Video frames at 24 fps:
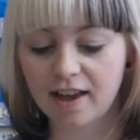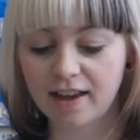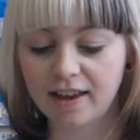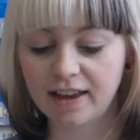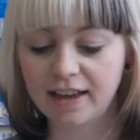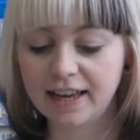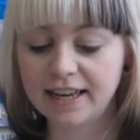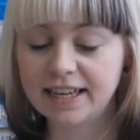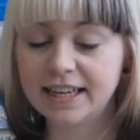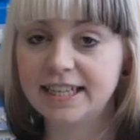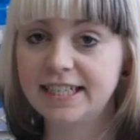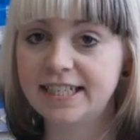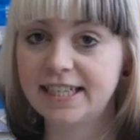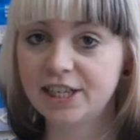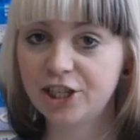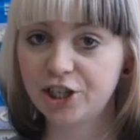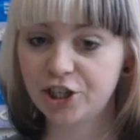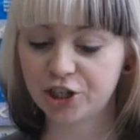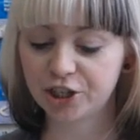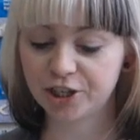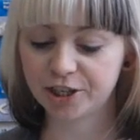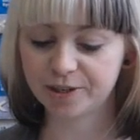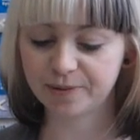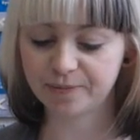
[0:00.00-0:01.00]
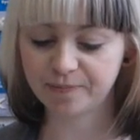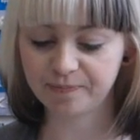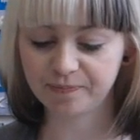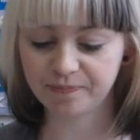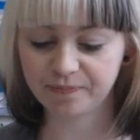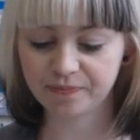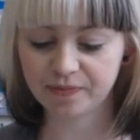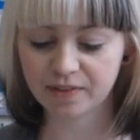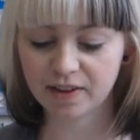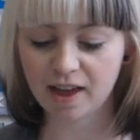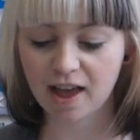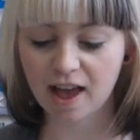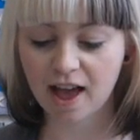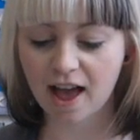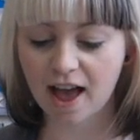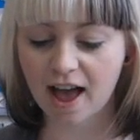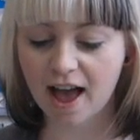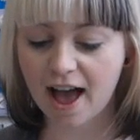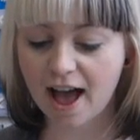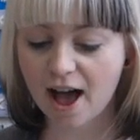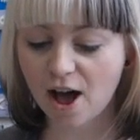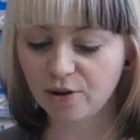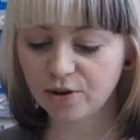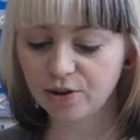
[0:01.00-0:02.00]
In addition,
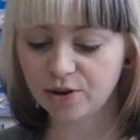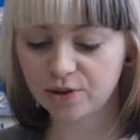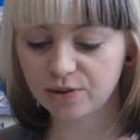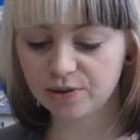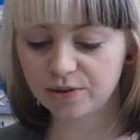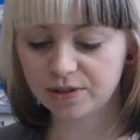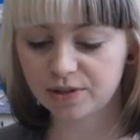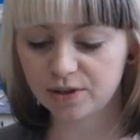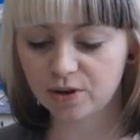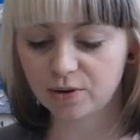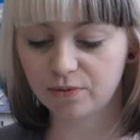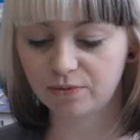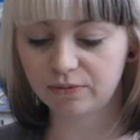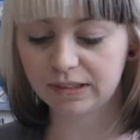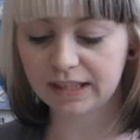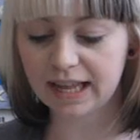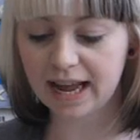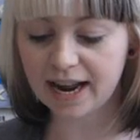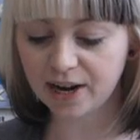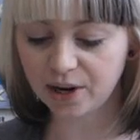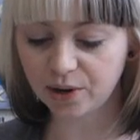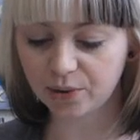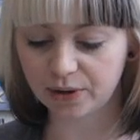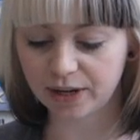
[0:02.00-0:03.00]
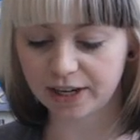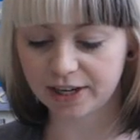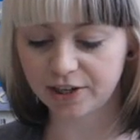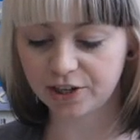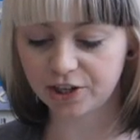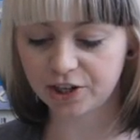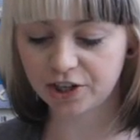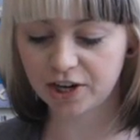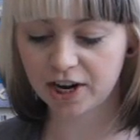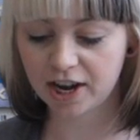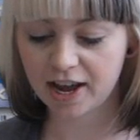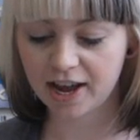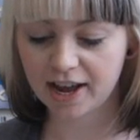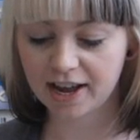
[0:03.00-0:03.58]
our use of language